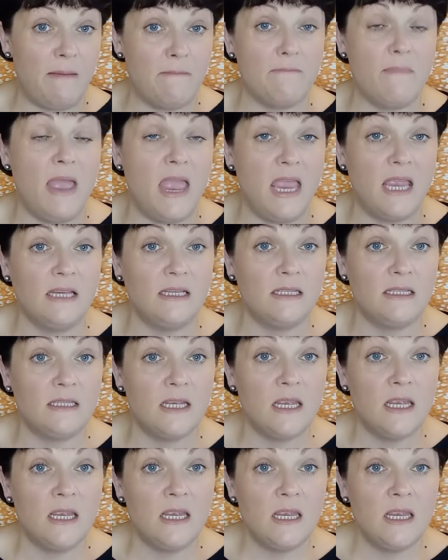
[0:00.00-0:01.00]
that
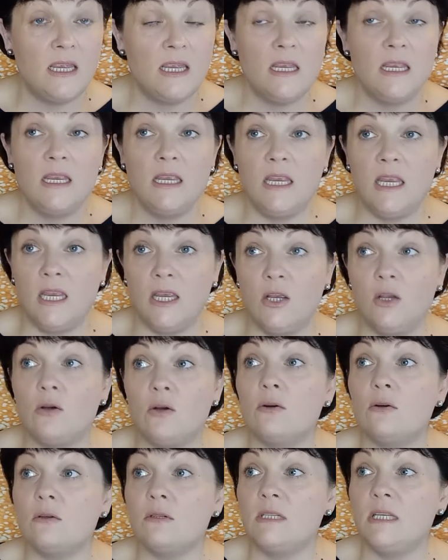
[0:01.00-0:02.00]
mess, it
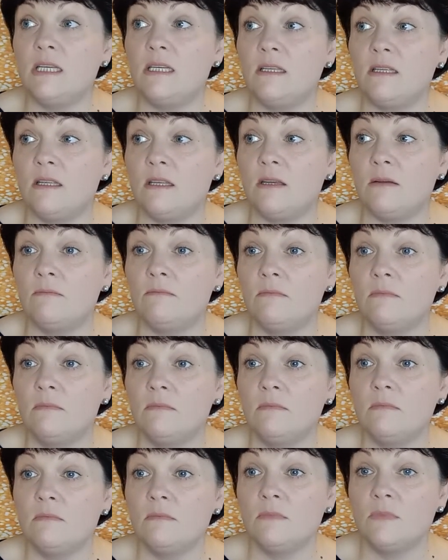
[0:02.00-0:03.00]
causes them
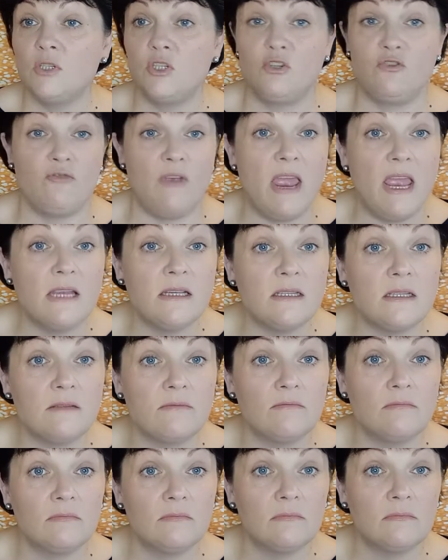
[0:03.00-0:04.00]

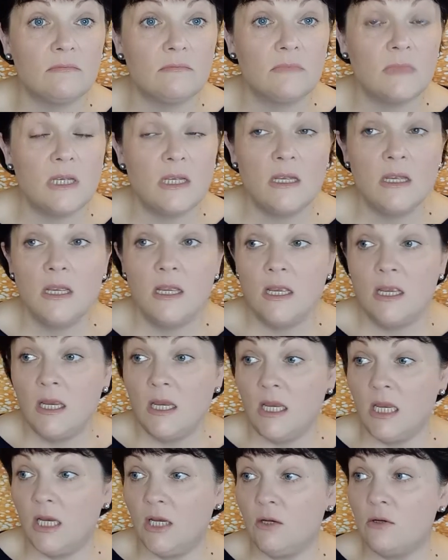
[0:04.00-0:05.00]
stress,
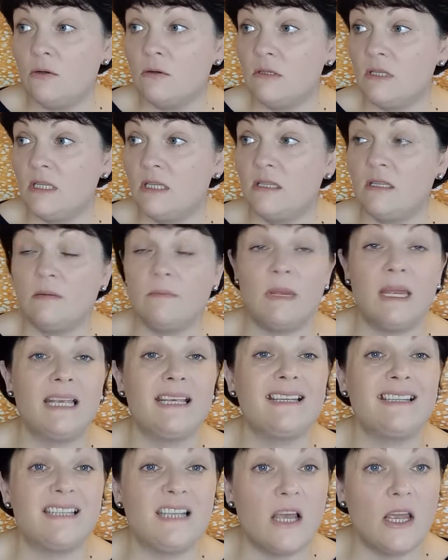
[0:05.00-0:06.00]
it causes them
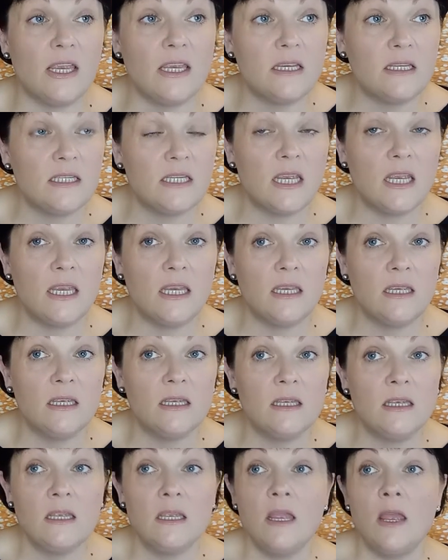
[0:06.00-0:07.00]
anxiety.
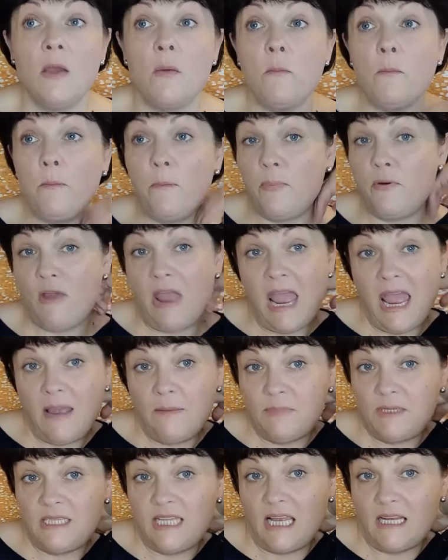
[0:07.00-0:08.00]

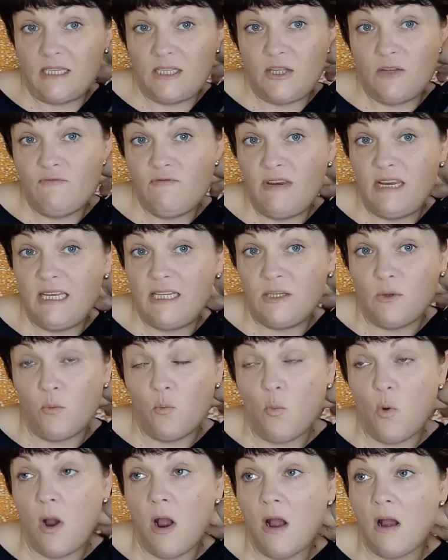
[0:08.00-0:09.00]
Perhaps that's the
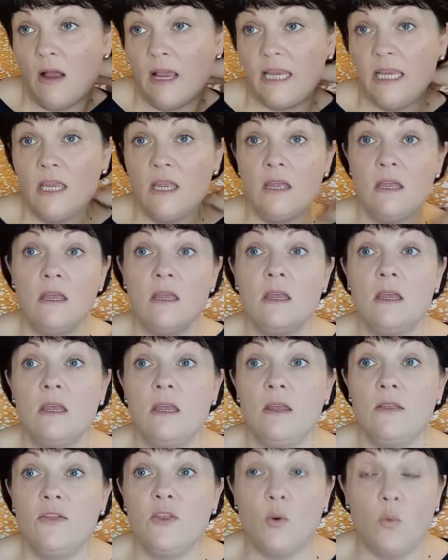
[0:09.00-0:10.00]
reason why
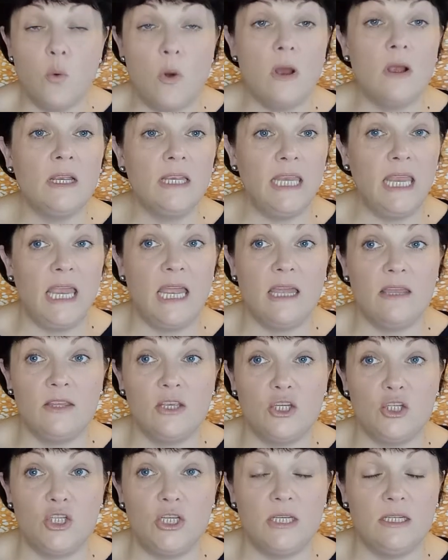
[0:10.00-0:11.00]
the one cat
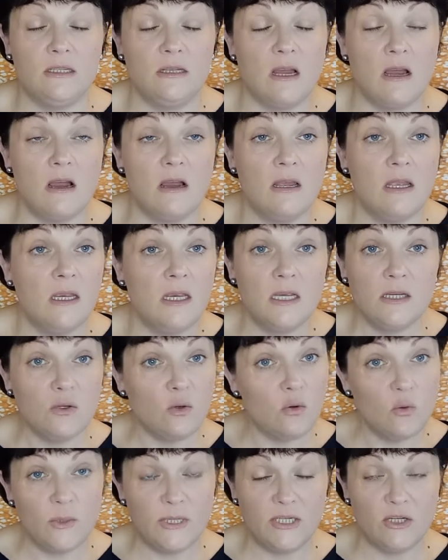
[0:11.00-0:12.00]
that she's got is
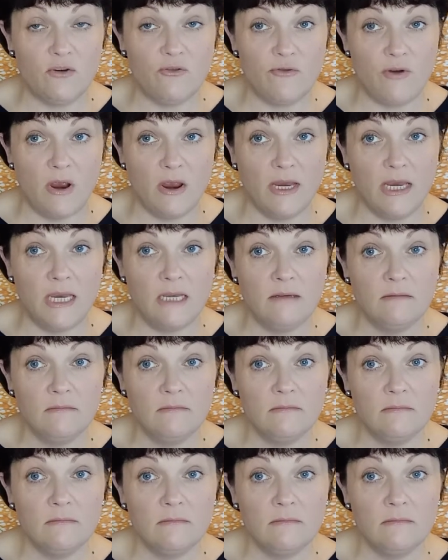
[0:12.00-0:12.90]
always crying.